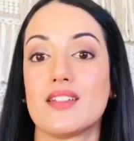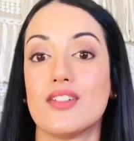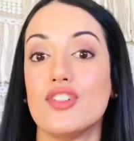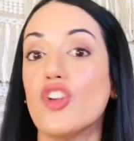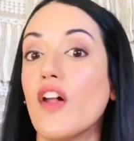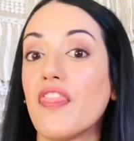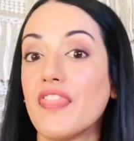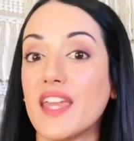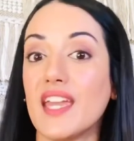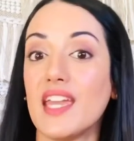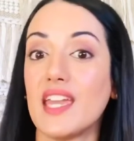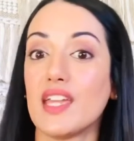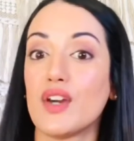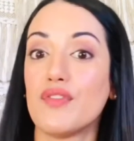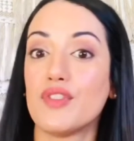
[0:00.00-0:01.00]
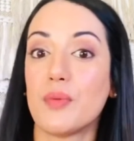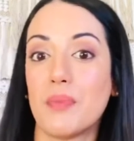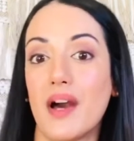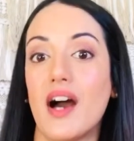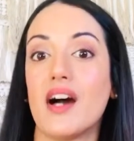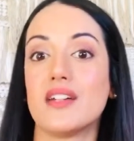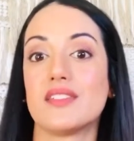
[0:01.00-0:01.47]
not thinking of your
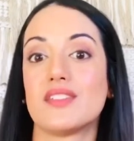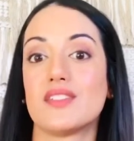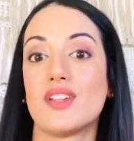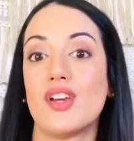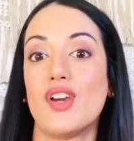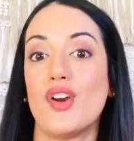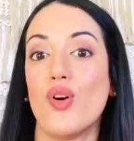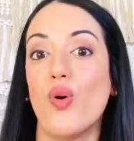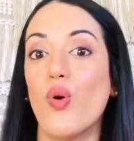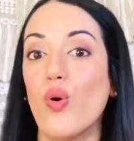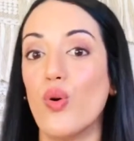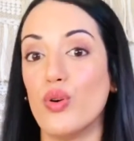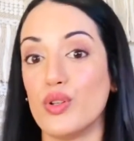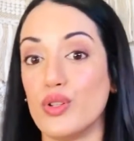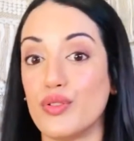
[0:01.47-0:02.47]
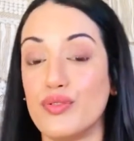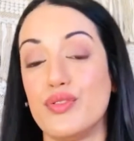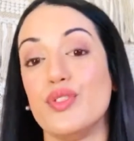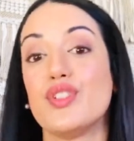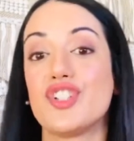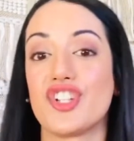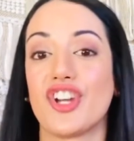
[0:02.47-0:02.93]
past or your
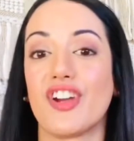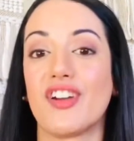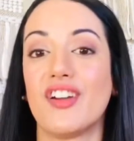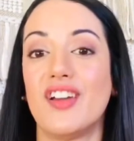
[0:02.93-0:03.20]
future.